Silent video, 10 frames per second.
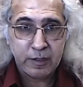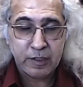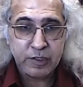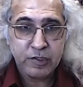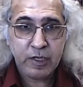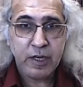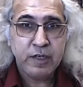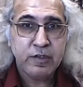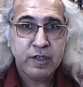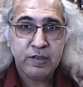the
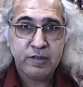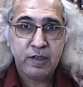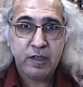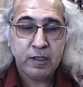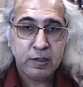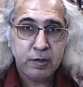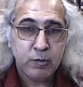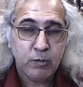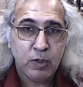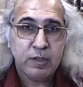change is geared
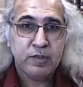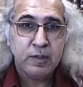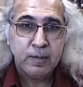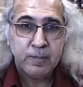towards